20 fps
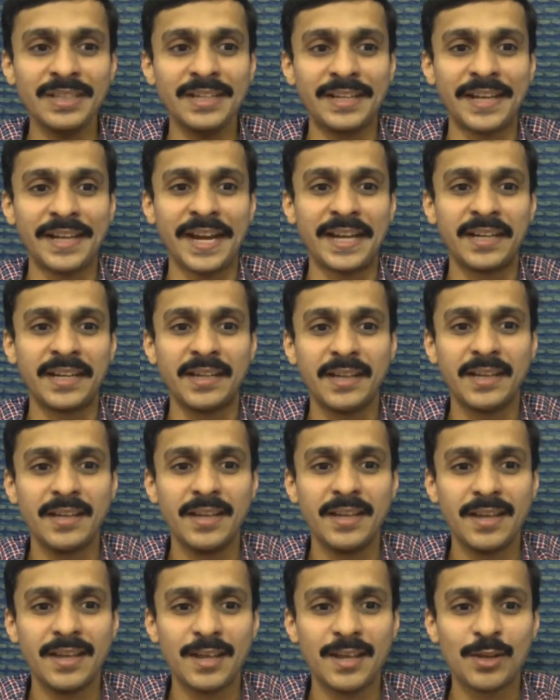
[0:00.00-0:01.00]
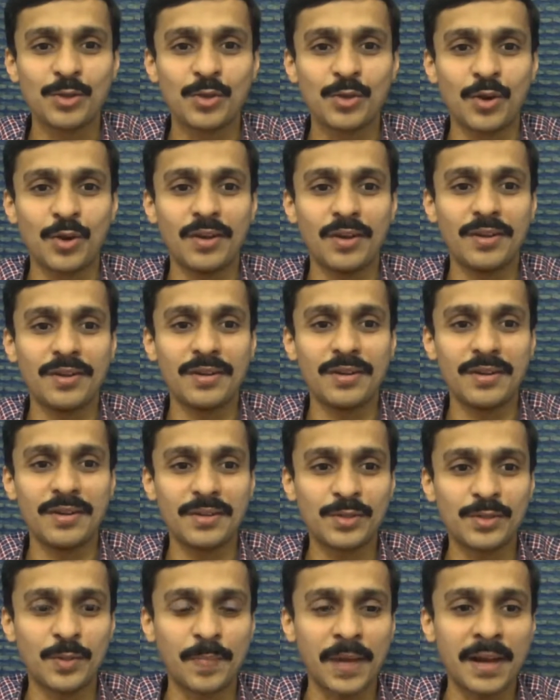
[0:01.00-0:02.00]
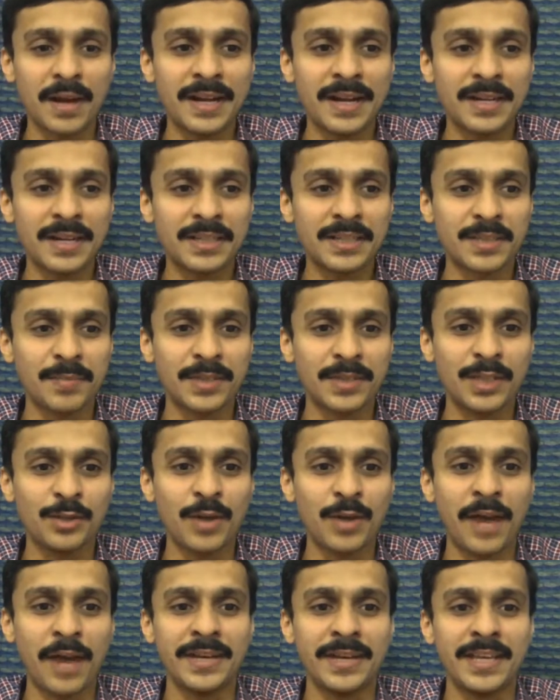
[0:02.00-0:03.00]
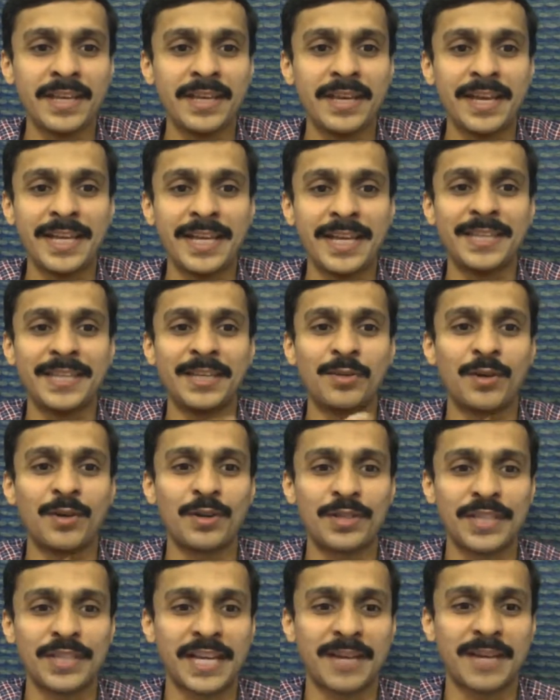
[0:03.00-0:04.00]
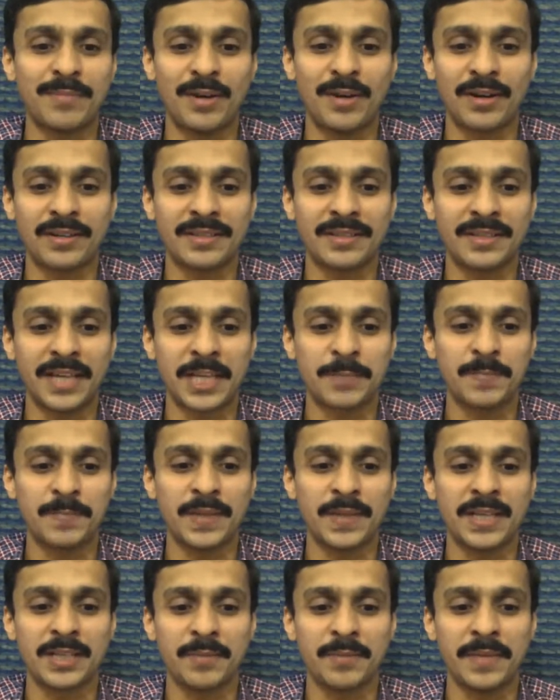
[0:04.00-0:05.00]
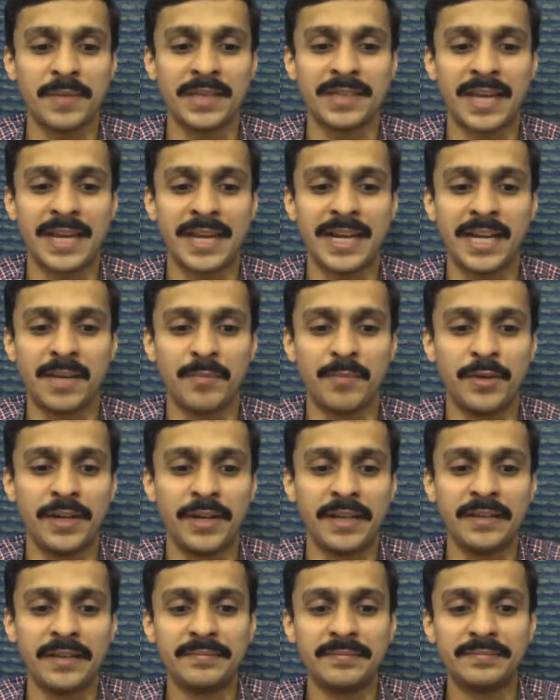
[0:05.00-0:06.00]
Great. So Parul and Samriti, you have anything you want to share about the experience of being in the IRD community?